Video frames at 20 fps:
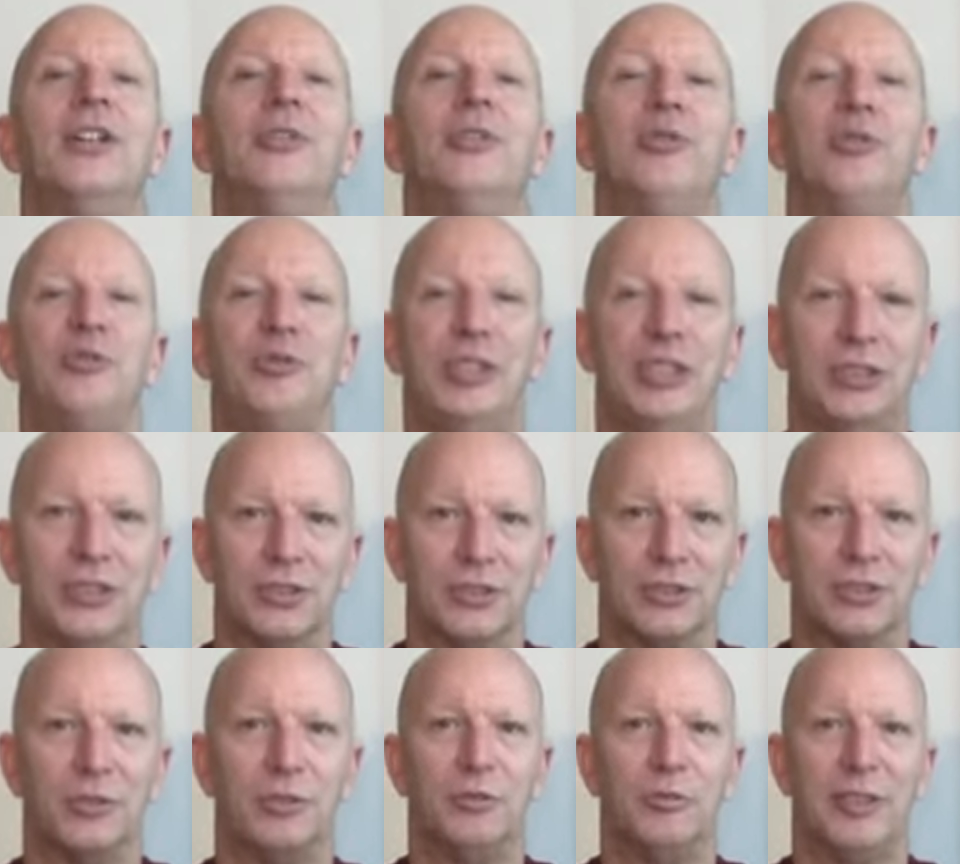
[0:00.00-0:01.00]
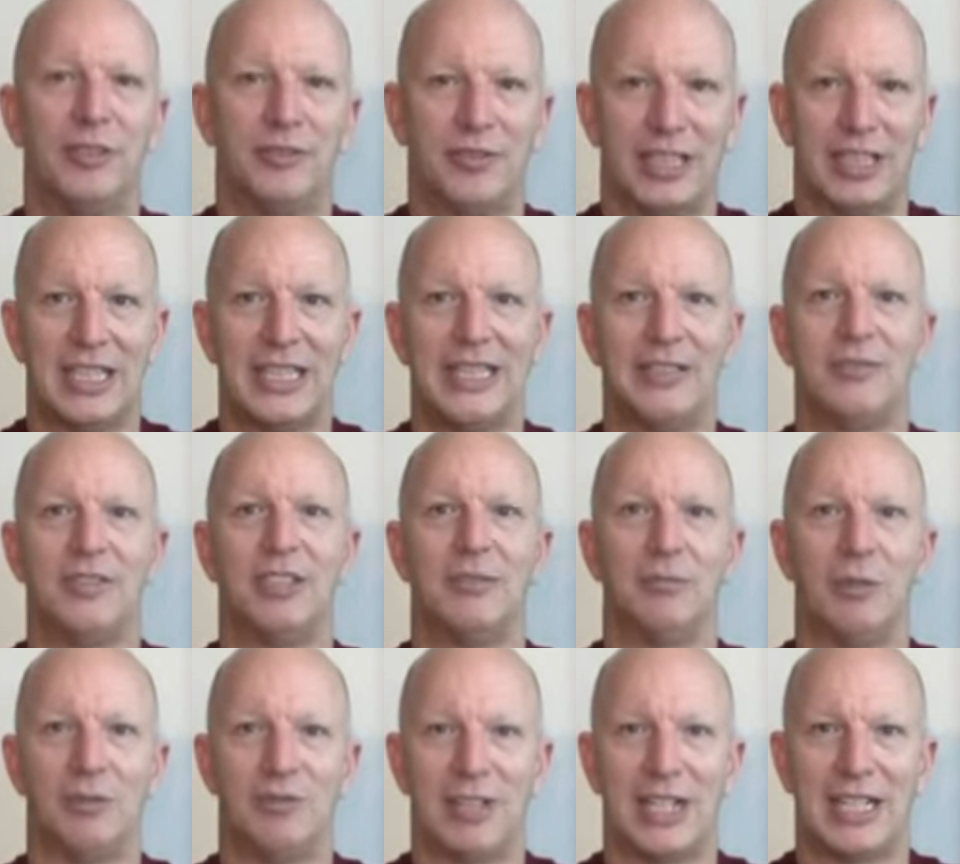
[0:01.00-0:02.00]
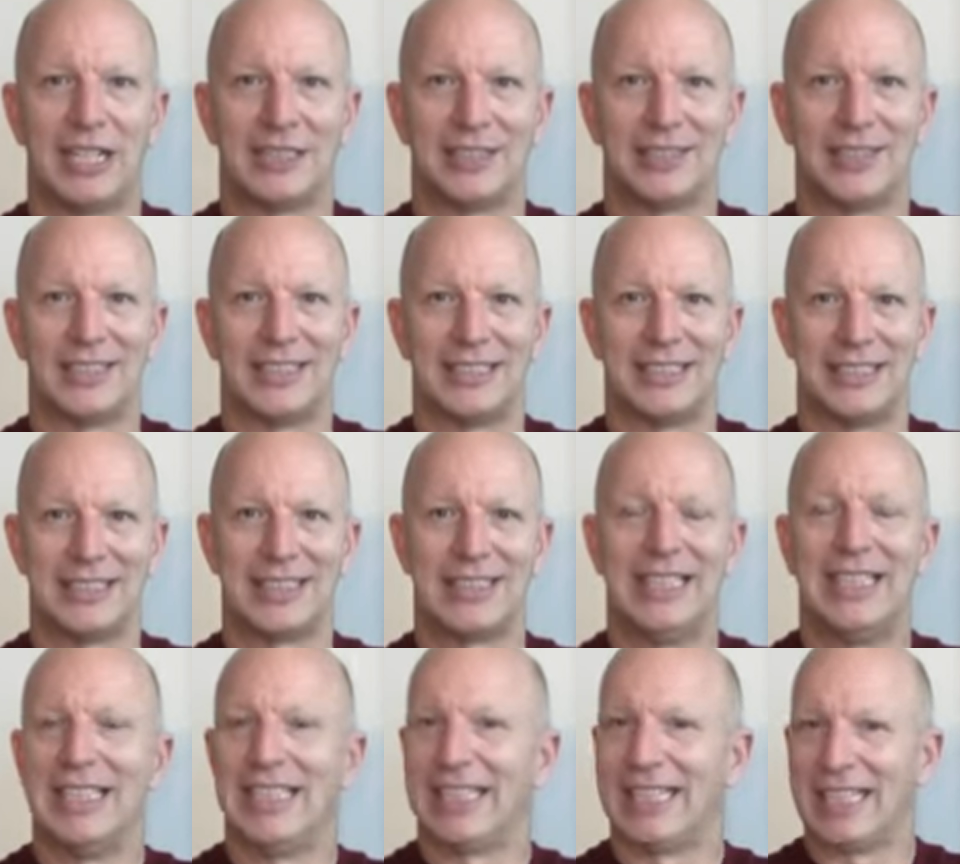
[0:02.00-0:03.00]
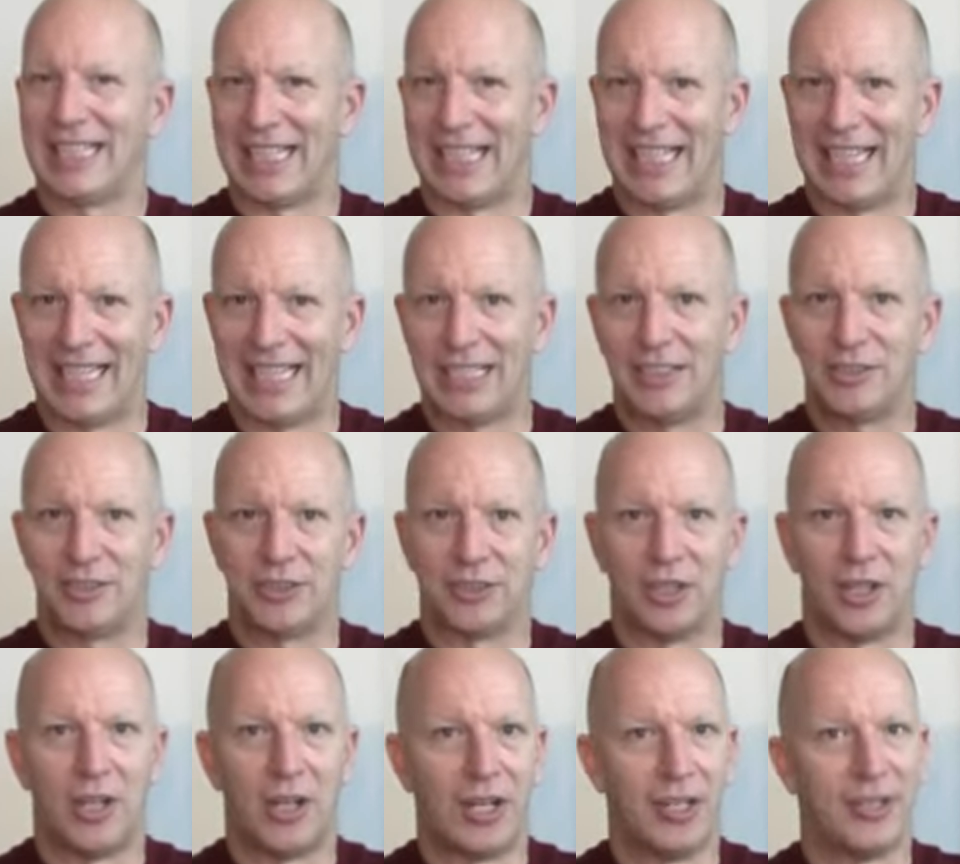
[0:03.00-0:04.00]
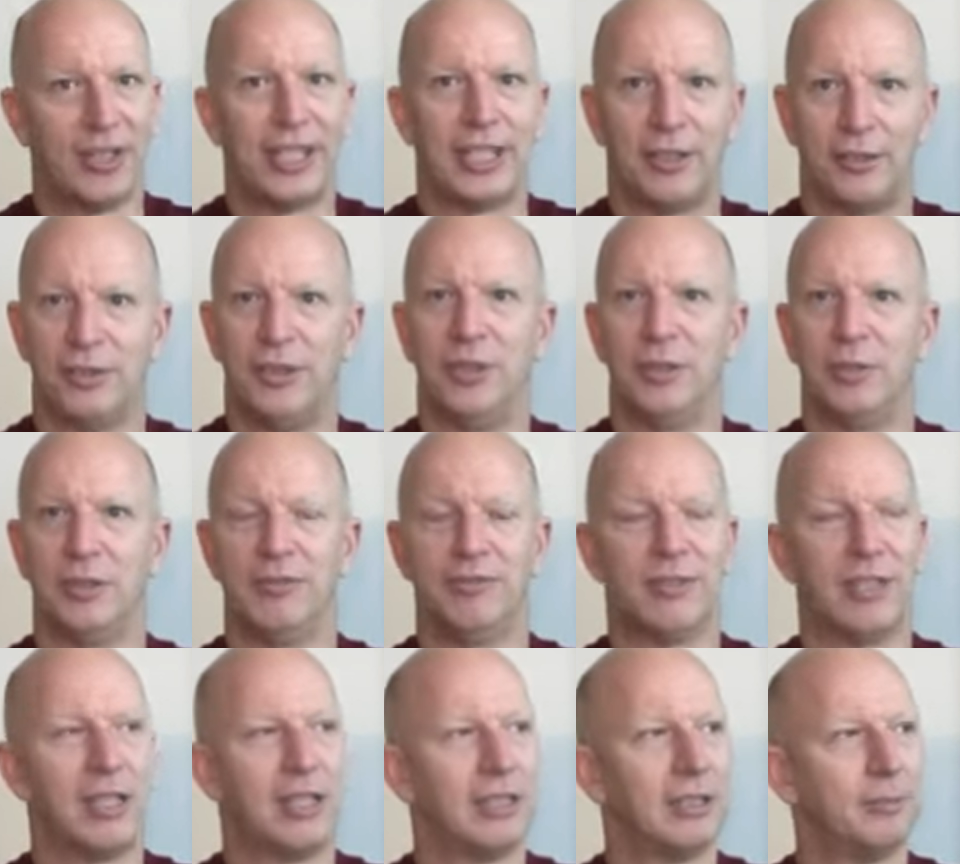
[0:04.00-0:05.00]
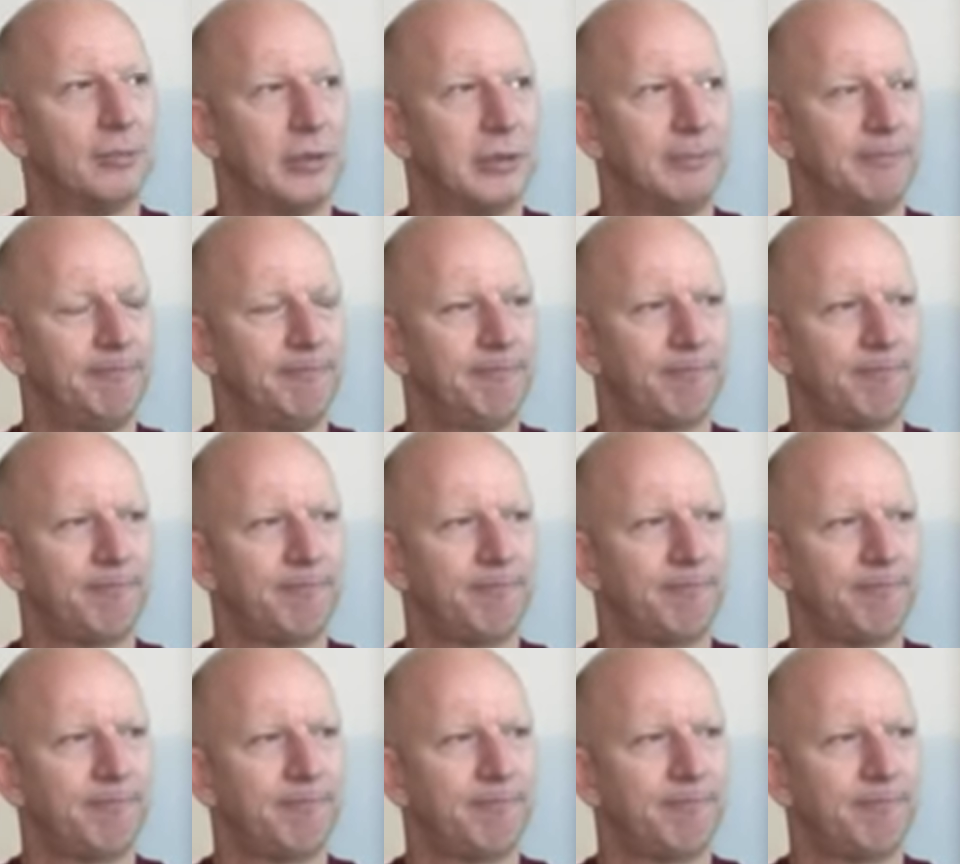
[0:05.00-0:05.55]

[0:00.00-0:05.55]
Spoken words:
feel revived and revitalized, get a handle on their new environment.